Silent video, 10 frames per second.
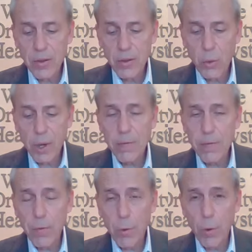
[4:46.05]

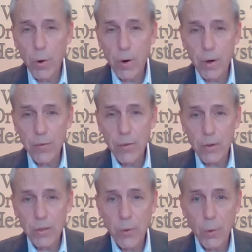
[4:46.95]
24 of
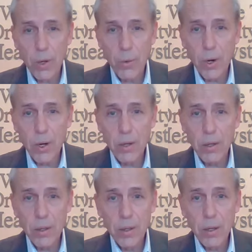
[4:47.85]
those
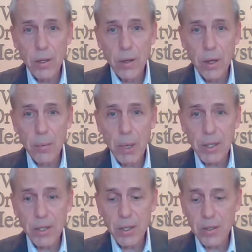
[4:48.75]
41
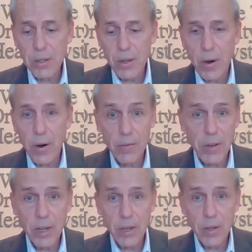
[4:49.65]
patients are on
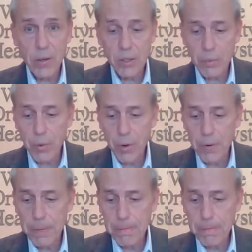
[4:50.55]
ventilator support.